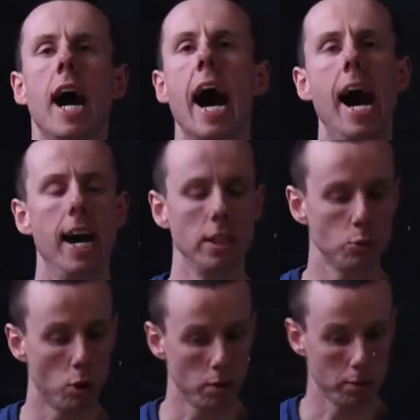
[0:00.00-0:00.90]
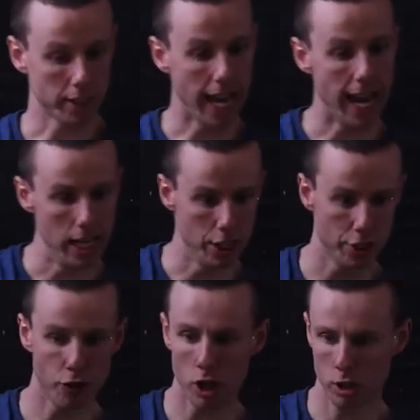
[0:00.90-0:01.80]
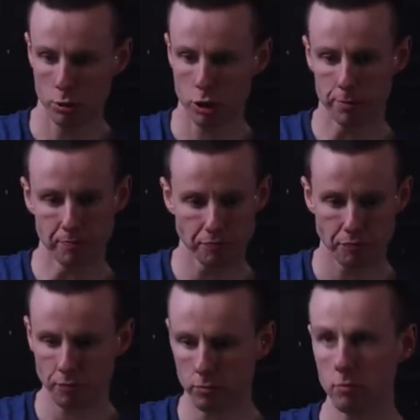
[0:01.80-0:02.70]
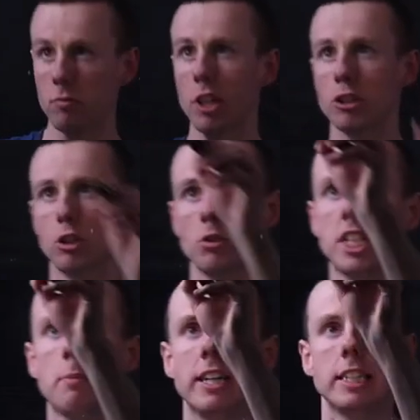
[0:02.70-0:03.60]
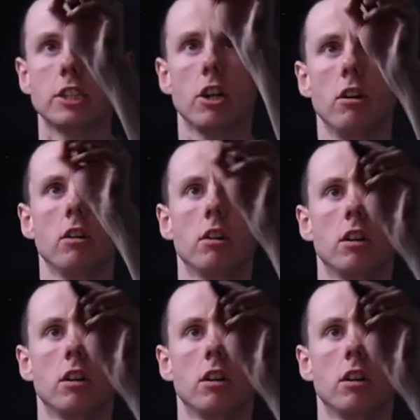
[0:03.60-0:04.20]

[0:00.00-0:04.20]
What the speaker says: And what we will get is as follows. So d by d tau,